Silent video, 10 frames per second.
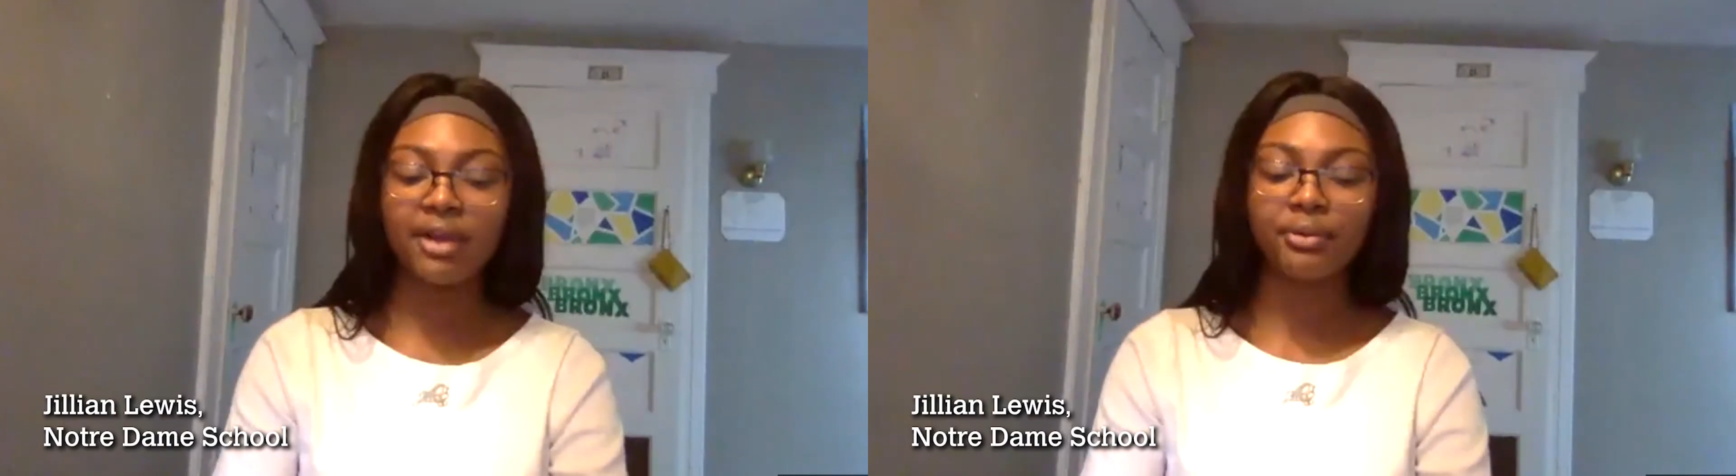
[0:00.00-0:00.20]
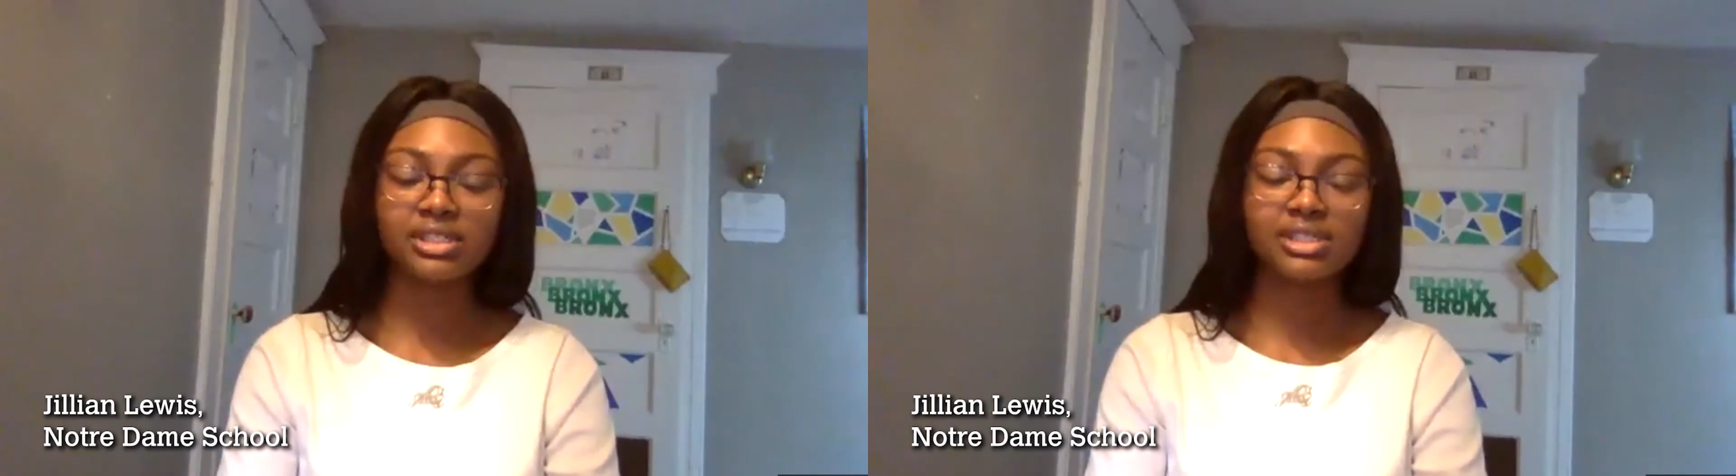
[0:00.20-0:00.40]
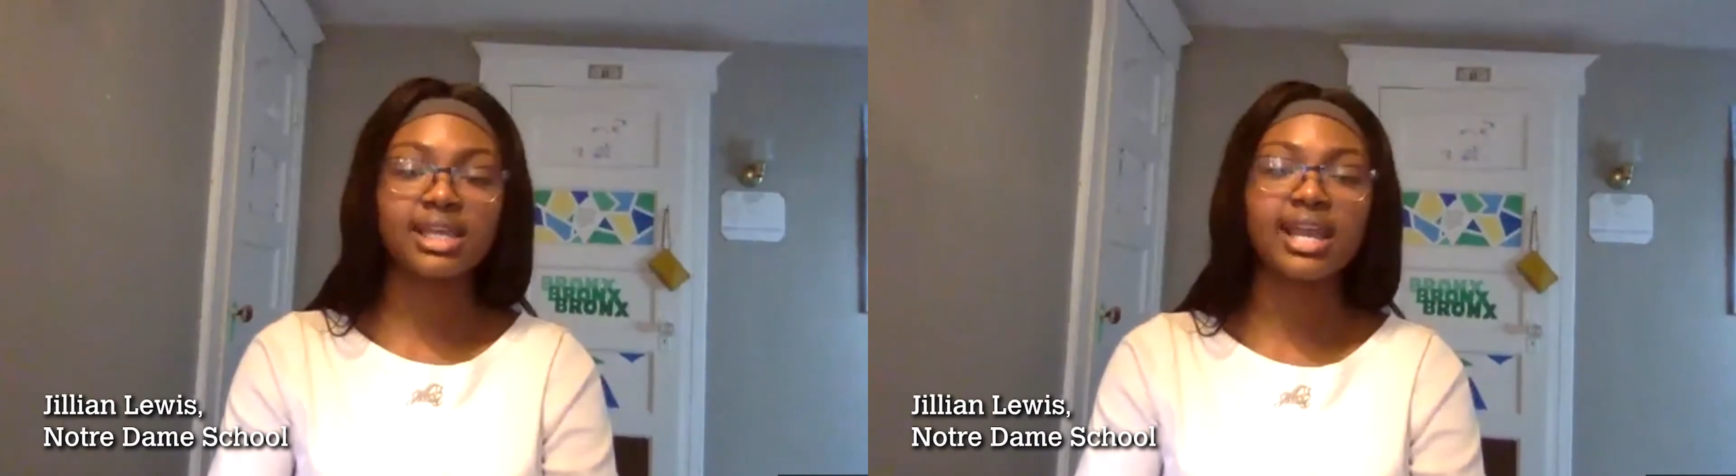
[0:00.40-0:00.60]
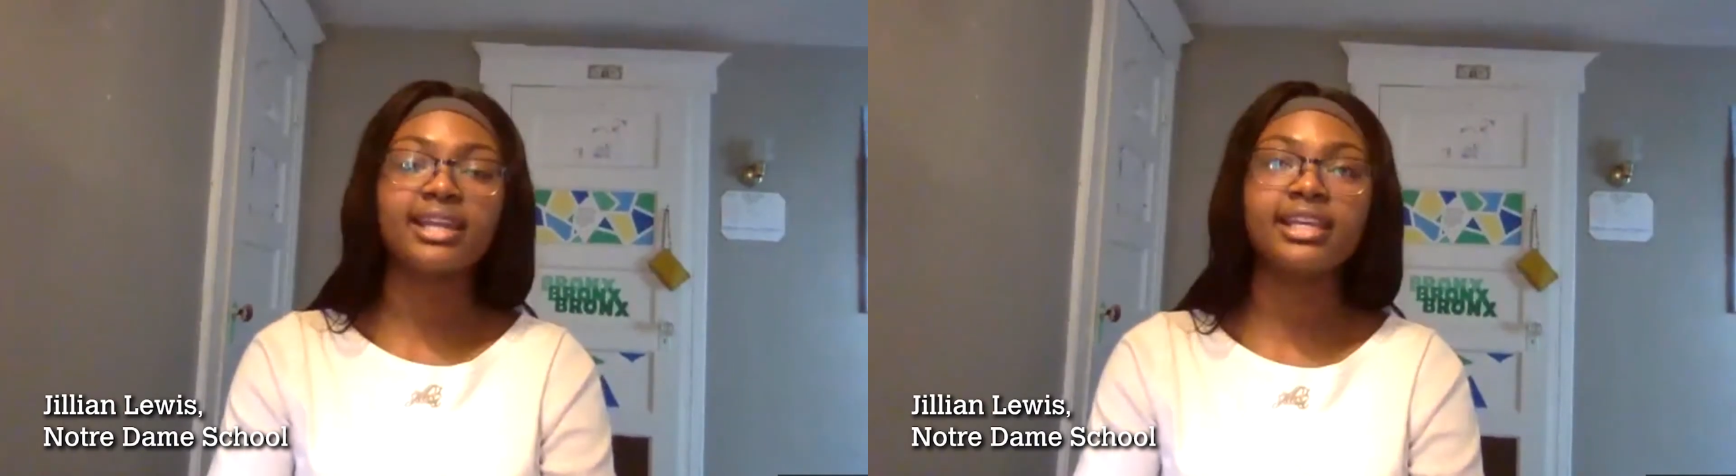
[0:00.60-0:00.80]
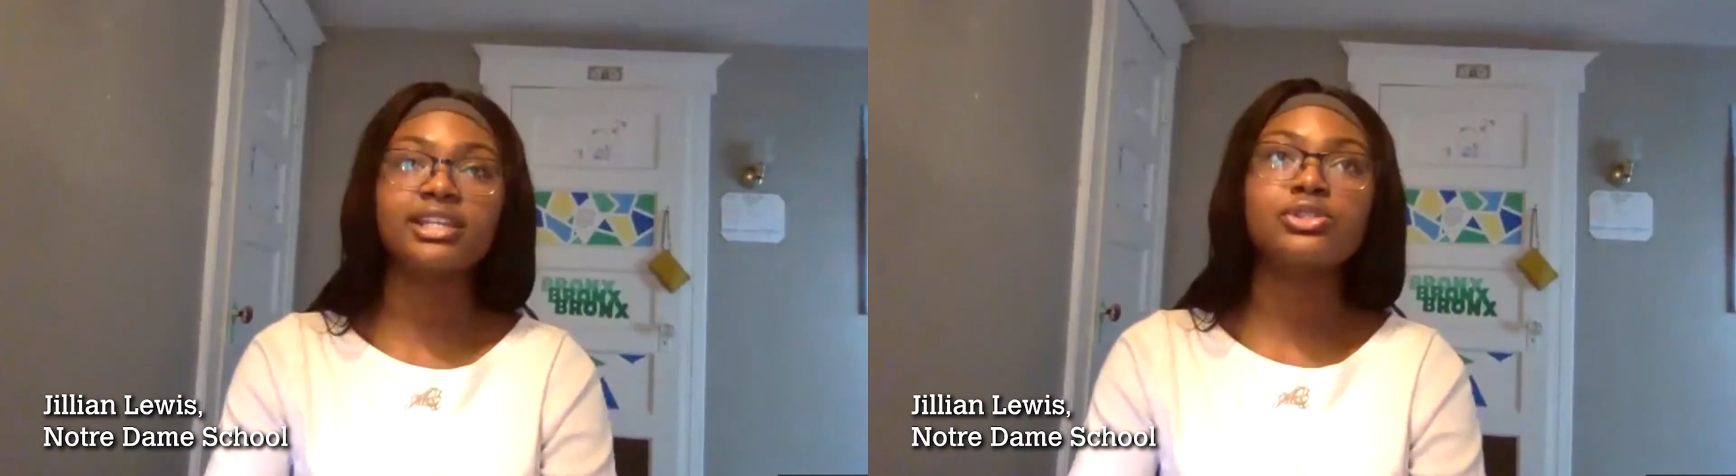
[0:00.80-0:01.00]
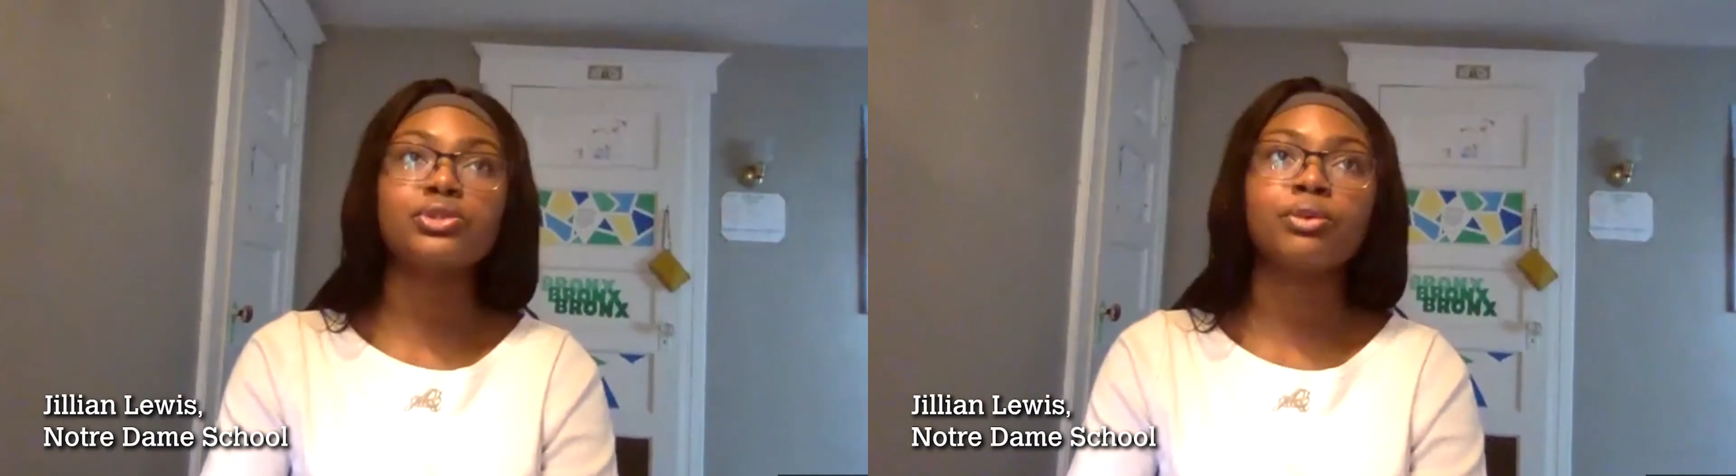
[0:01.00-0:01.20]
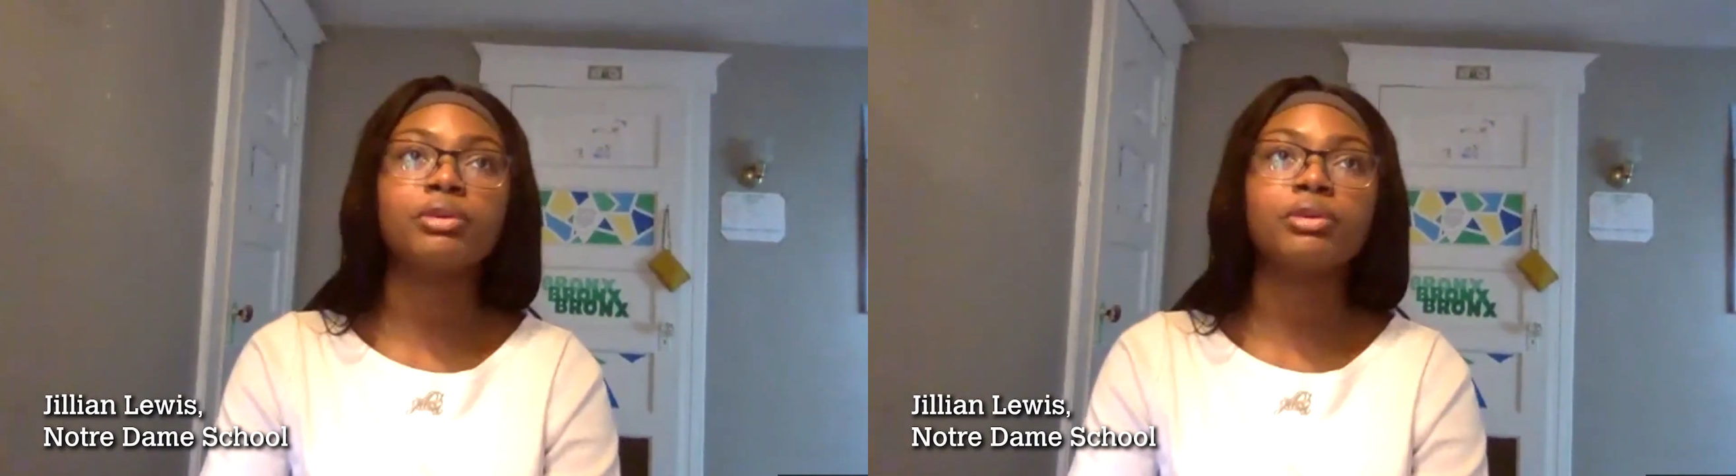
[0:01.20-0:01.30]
want society to